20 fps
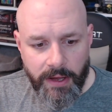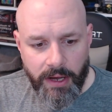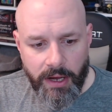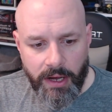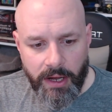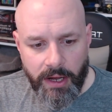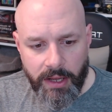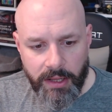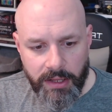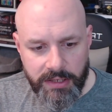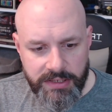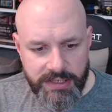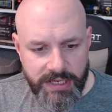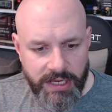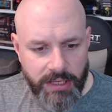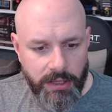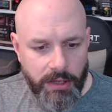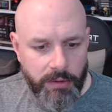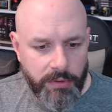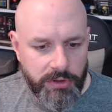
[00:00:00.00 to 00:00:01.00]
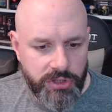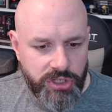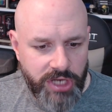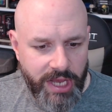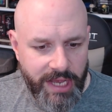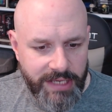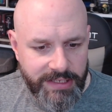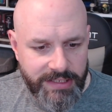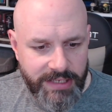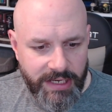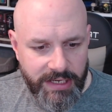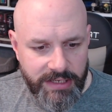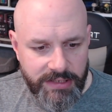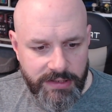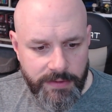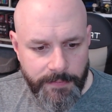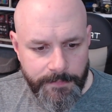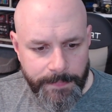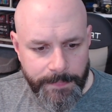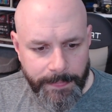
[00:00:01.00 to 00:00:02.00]
Let's take a look at what chat
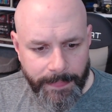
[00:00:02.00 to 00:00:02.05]
says.